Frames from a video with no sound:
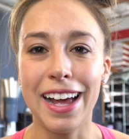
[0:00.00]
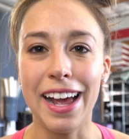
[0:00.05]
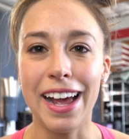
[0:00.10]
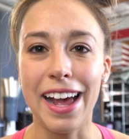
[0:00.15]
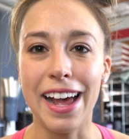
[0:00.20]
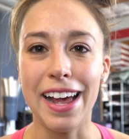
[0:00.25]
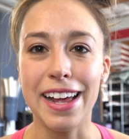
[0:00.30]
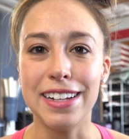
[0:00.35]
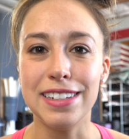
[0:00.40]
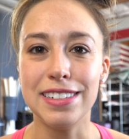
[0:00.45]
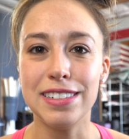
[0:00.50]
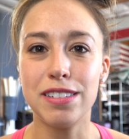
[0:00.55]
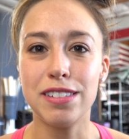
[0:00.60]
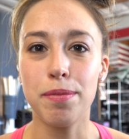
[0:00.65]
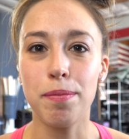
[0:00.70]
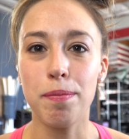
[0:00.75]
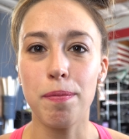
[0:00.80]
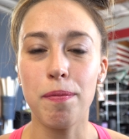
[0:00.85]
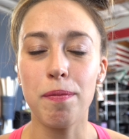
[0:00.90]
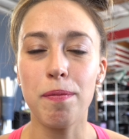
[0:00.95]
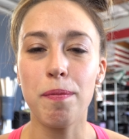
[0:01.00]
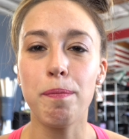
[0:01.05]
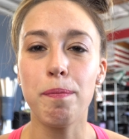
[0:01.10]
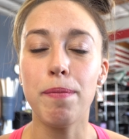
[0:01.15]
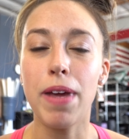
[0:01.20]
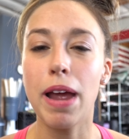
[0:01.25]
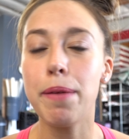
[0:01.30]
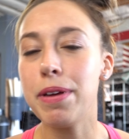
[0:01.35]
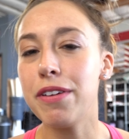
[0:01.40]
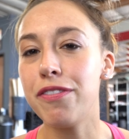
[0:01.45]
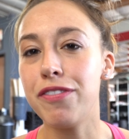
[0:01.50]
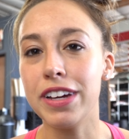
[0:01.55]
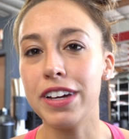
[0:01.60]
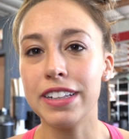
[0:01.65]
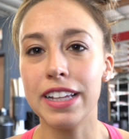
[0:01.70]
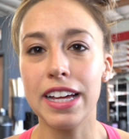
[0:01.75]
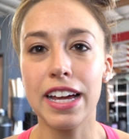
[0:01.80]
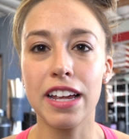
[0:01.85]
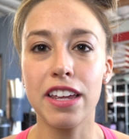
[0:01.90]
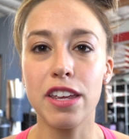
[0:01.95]
and maybe feel
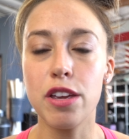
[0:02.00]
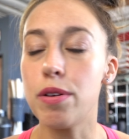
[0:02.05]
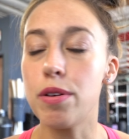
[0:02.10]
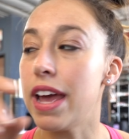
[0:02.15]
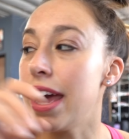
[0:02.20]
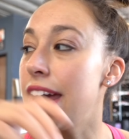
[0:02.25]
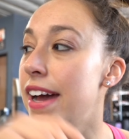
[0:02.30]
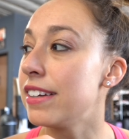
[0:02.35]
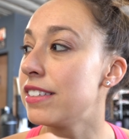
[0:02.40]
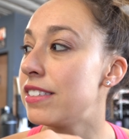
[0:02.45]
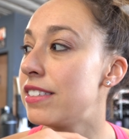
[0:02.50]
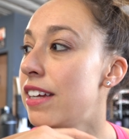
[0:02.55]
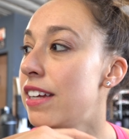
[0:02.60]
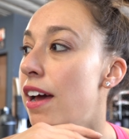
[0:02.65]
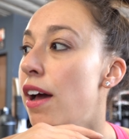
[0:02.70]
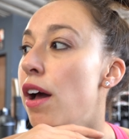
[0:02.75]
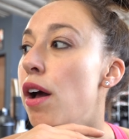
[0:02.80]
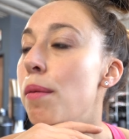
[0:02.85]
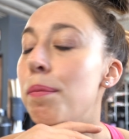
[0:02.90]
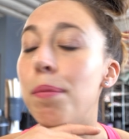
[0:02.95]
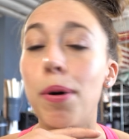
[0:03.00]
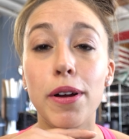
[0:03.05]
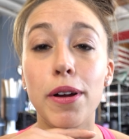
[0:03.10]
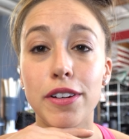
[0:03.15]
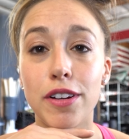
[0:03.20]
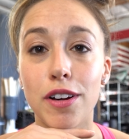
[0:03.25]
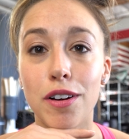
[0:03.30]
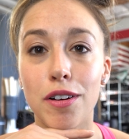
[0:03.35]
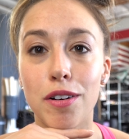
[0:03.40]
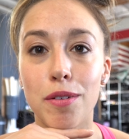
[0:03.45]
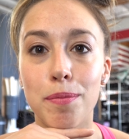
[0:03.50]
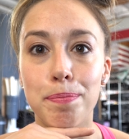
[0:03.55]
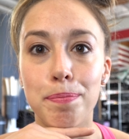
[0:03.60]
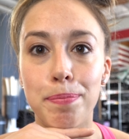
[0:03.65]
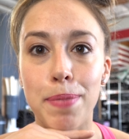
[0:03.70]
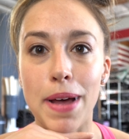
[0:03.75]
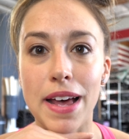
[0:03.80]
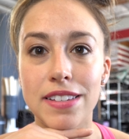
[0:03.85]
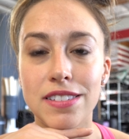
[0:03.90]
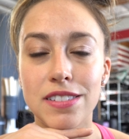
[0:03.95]
like you can't put your
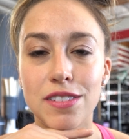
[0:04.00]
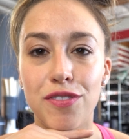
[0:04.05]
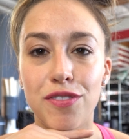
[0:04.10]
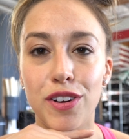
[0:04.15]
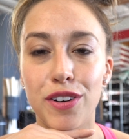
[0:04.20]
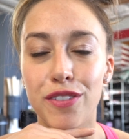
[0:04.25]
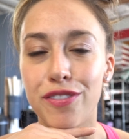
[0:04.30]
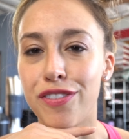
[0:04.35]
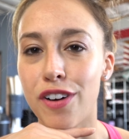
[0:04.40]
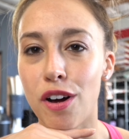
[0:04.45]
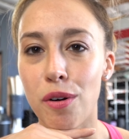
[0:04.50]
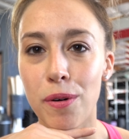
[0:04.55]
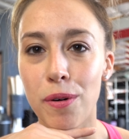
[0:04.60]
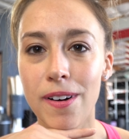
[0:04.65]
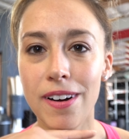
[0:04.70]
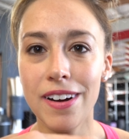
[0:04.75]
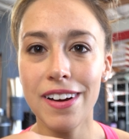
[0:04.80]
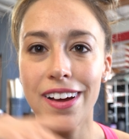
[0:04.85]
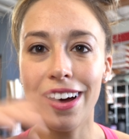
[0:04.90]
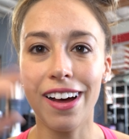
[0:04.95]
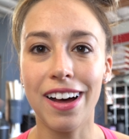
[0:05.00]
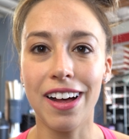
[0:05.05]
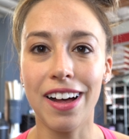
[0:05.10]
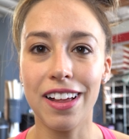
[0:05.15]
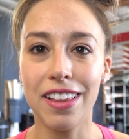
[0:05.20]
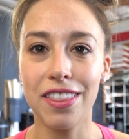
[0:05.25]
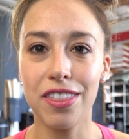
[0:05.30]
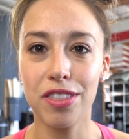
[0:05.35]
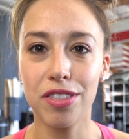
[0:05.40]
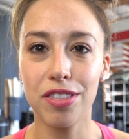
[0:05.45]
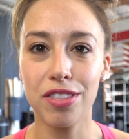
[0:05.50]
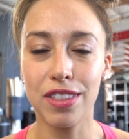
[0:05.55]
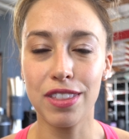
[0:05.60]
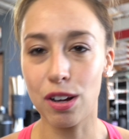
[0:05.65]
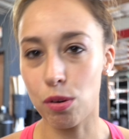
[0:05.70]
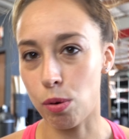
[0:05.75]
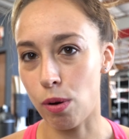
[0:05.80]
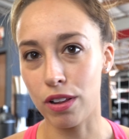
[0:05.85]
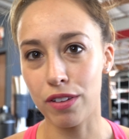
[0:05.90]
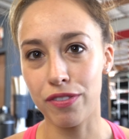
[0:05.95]
best foot forward on the
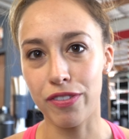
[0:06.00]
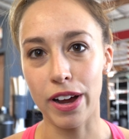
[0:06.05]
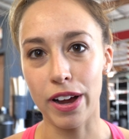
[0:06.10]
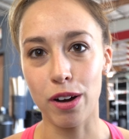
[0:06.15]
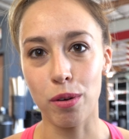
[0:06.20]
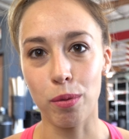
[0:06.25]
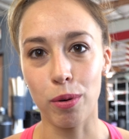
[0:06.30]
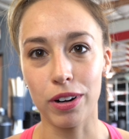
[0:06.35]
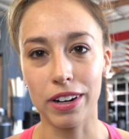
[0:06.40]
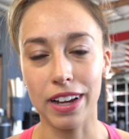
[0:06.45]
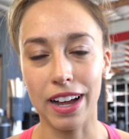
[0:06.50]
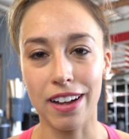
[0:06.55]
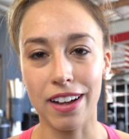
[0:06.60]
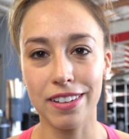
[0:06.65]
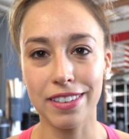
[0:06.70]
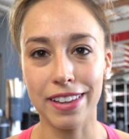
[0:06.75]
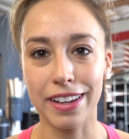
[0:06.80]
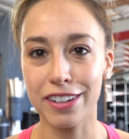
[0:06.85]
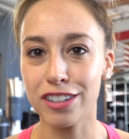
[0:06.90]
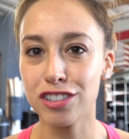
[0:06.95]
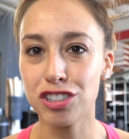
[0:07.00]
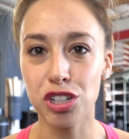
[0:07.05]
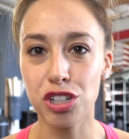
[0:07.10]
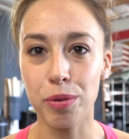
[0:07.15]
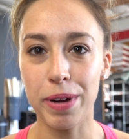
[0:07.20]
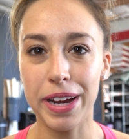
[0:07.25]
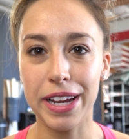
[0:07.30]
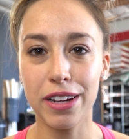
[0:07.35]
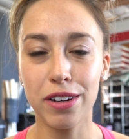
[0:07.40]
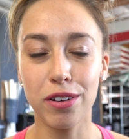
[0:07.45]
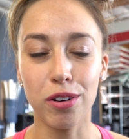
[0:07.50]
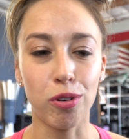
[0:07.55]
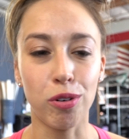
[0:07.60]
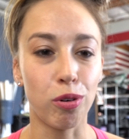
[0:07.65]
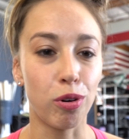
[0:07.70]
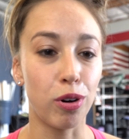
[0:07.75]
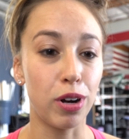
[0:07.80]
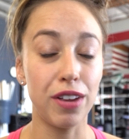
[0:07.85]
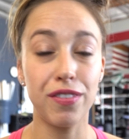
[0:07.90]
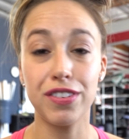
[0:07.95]
qualifier workout that you're doing
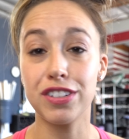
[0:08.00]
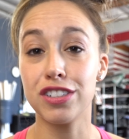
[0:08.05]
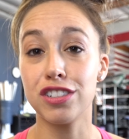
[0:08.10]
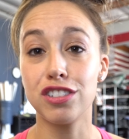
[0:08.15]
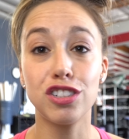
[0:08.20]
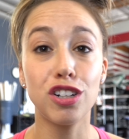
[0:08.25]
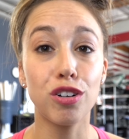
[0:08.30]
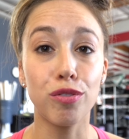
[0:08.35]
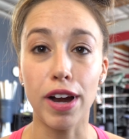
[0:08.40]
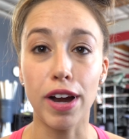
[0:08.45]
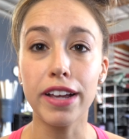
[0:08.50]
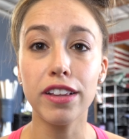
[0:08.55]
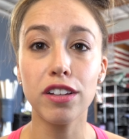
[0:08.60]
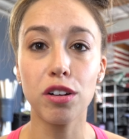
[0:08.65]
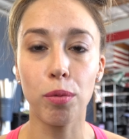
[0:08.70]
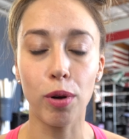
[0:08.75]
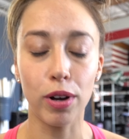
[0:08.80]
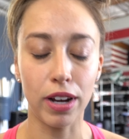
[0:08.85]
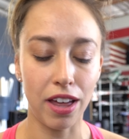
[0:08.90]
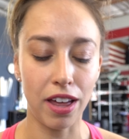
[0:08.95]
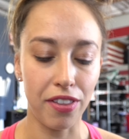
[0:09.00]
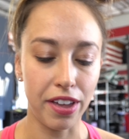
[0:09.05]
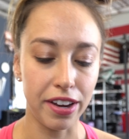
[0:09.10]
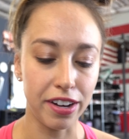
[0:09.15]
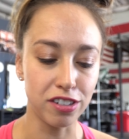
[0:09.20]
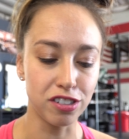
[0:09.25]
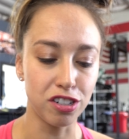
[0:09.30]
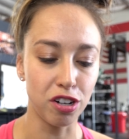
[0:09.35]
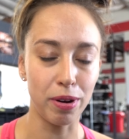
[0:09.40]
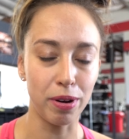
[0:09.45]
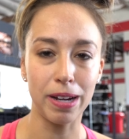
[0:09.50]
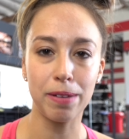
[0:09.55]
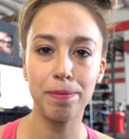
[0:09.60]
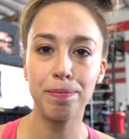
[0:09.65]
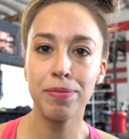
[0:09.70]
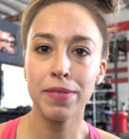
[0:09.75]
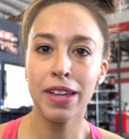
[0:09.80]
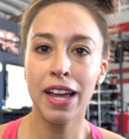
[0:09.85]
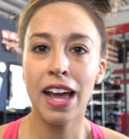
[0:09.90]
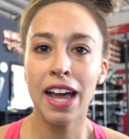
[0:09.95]
or even just your regular workout that you're doing
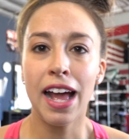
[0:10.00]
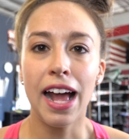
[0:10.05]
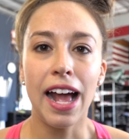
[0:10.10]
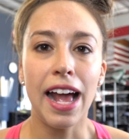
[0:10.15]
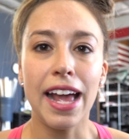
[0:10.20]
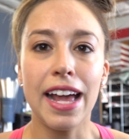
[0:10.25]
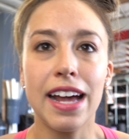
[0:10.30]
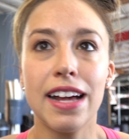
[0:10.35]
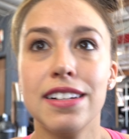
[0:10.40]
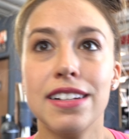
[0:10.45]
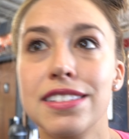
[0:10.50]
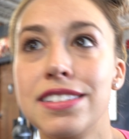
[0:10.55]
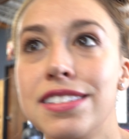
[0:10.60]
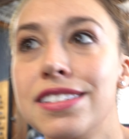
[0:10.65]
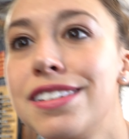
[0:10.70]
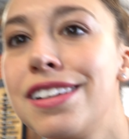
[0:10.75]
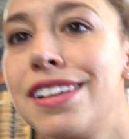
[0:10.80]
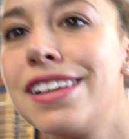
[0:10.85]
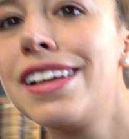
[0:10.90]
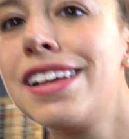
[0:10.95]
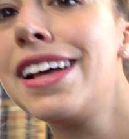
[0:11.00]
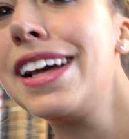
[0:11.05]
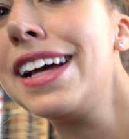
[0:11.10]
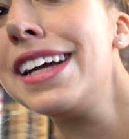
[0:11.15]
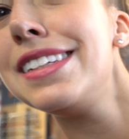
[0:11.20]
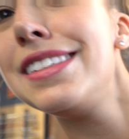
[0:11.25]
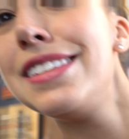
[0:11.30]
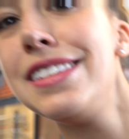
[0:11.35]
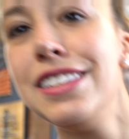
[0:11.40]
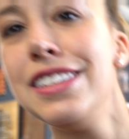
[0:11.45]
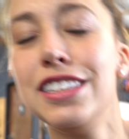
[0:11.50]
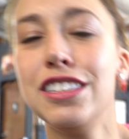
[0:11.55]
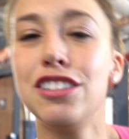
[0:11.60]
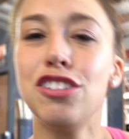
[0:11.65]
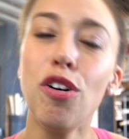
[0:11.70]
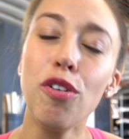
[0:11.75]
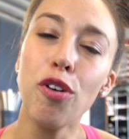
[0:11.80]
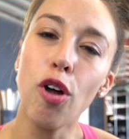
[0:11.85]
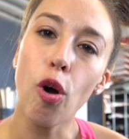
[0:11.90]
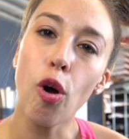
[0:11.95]
and it, you
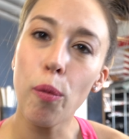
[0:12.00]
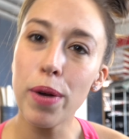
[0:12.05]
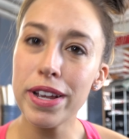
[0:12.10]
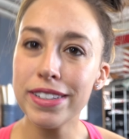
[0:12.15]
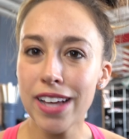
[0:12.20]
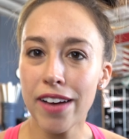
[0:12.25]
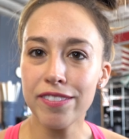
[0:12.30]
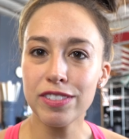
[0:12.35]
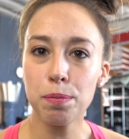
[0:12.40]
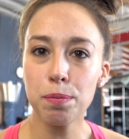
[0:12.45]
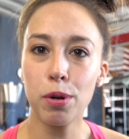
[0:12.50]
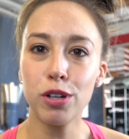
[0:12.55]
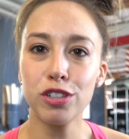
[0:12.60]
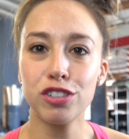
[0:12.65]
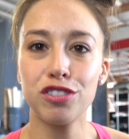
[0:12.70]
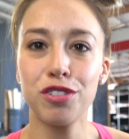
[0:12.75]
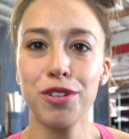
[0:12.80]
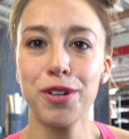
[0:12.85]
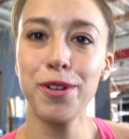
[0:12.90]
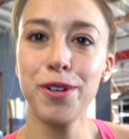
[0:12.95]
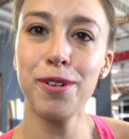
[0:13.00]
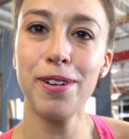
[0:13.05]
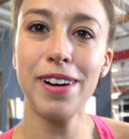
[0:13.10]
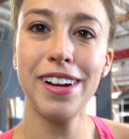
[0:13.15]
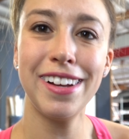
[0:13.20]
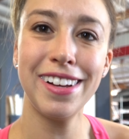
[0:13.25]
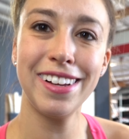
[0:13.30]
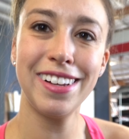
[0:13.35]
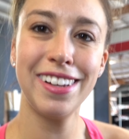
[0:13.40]
don't always have to push through